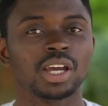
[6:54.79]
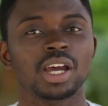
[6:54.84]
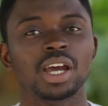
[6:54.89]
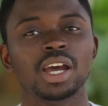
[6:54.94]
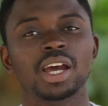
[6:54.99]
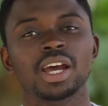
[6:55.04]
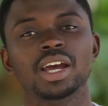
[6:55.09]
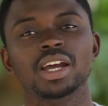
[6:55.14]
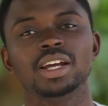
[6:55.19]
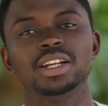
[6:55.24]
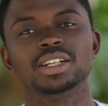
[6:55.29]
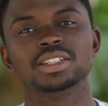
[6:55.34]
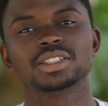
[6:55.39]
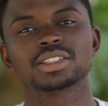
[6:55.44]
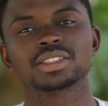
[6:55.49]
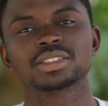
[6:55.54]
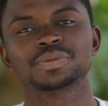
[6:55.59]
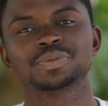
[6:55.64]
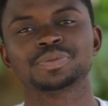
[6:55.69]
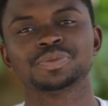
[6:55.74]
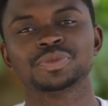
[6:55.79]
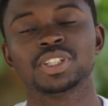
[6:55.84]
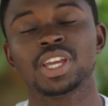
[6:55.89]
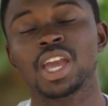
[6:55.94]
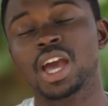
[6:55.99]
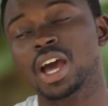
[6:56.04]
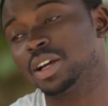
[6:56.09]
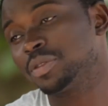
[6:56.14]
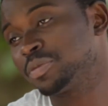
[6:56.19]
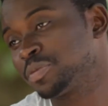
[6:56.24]
And
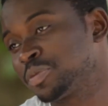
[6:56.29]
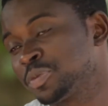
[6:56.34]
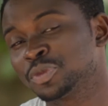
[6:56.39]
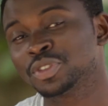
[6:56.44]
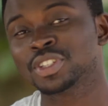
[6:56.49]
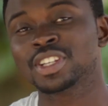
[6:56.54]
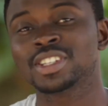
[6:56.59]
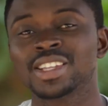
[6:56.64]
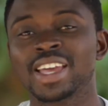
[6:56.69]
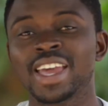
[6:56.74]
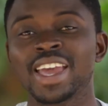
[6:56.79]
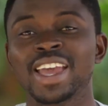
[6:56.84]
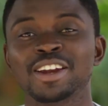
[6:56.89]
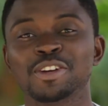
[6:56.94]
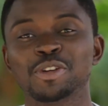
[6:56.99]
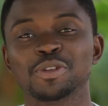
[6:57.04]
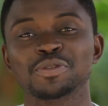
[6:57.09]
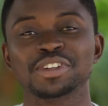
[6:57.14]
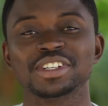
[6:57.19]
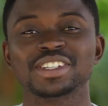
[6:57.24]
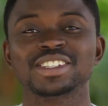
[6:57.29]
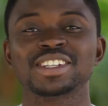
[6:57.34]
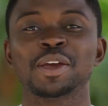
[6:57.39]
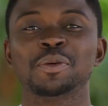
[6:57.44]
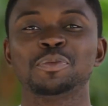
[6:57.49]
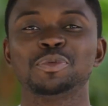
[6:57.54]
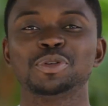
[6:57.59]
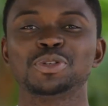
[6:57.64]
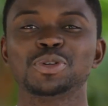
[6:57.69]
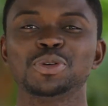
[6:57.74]
yeah, this is the end of this
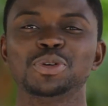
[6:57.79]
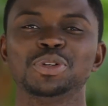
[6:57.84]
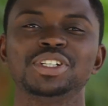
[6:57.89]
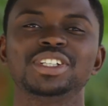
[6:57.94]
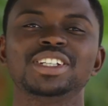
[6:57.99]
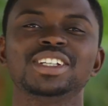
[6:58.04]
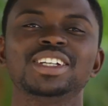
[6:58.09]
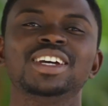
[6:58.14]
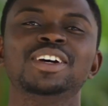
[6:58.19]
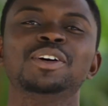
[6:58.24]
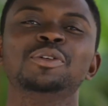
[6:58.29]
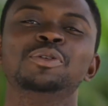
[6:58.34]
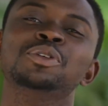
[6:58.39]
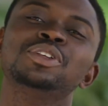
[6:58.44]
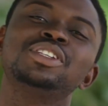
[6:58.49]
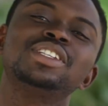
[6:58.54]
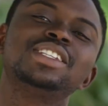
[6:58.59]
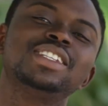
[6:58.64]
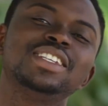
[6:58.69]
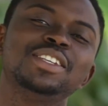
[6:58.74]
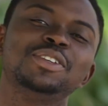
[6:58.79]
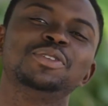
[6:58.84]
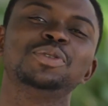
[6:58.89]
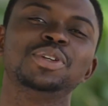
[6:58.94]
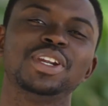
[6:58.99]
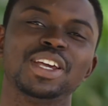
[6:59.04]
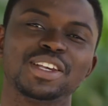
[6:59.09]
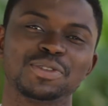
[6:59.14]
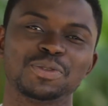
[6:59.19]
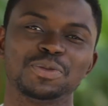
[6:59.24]
episode. See you
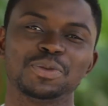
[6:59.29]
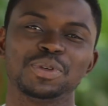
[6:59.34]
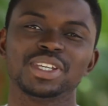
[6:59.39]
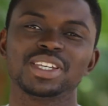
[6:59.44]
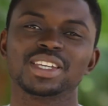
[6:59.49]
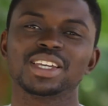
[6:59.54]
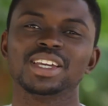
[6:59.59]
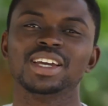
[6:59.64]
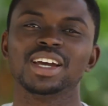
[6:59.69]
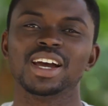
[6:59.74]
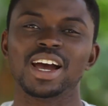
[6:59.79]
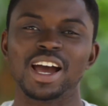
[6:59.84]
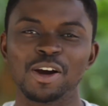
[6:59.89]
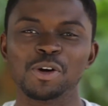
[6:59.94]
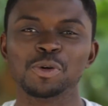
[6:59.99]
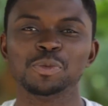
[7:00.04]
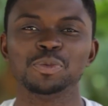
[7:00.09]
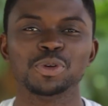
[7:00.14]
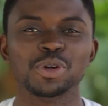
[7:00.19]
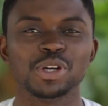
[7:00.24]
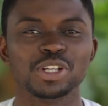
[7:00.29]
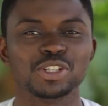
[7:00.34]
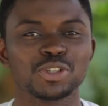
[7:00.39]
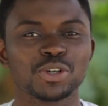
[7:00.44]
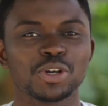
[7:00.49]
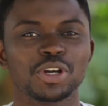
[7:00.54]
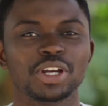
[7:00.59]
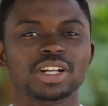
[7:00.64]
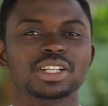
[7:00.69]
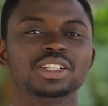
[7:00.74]
next week. I hope you
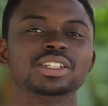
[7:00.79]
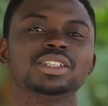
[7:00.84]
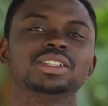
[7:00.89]
enjoyed.